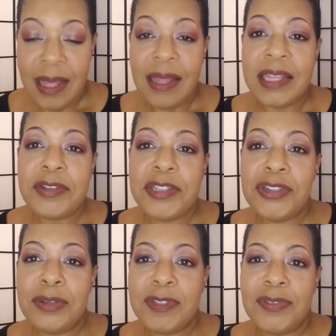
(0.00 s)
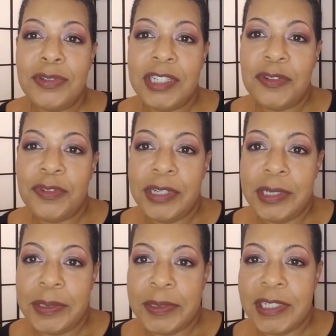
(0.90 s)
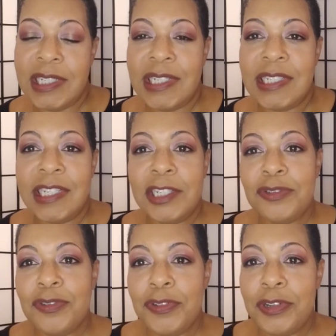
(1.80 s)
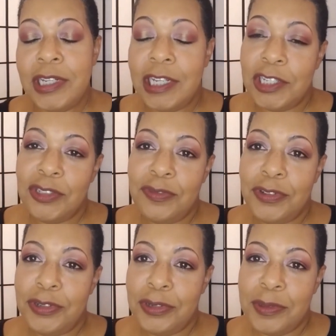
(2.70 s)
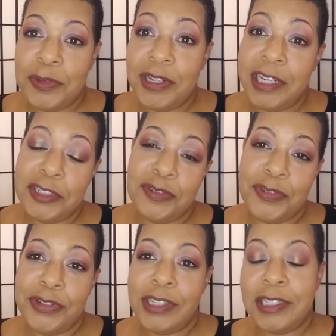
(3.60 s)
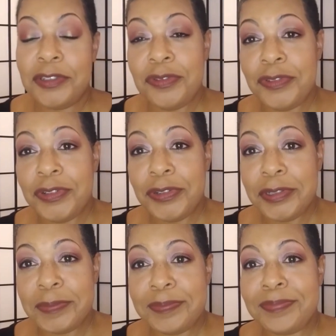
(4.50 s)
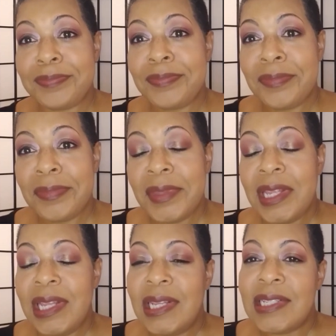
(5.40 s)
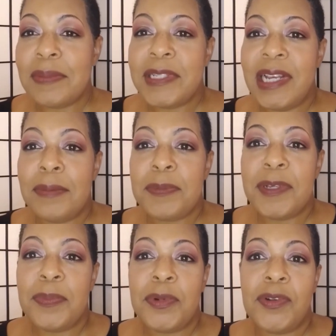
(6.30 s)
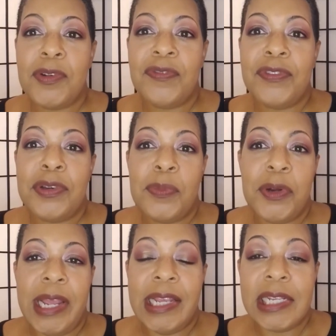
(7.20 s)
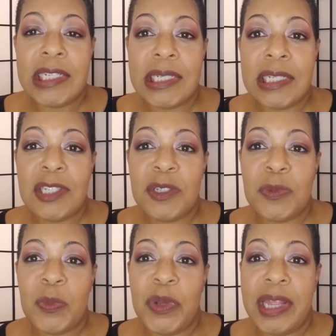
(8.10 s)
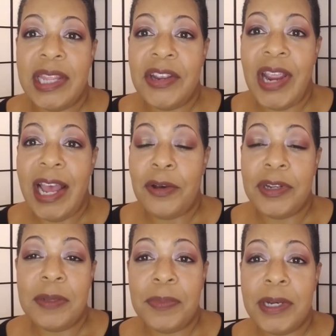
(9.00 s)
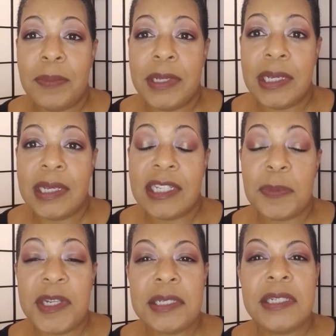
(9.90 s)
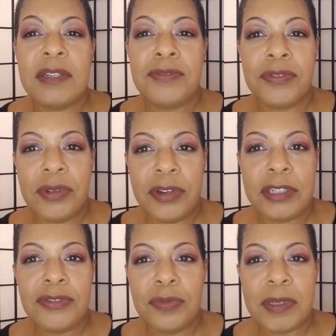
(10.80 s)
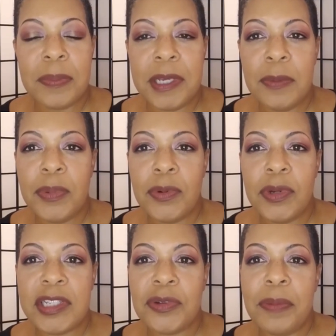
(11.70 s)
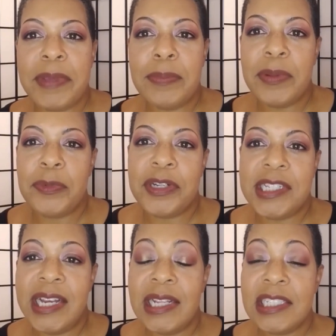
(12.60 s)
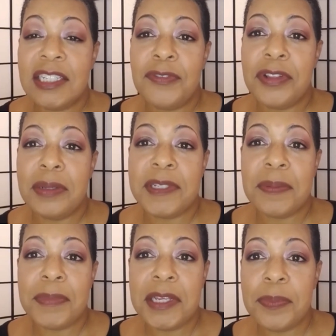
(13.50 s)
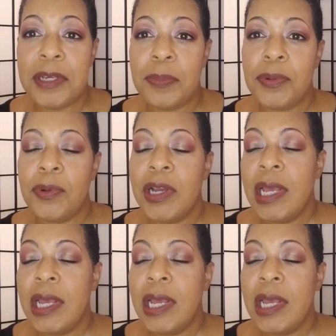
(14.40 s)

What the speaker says: There's terms floating around such as an introverted extrovert or an extroverted introvert. Sometimes people feel more anxious when they're out in public, especially in large groups of people, and so it may be more challenging for them to meet people.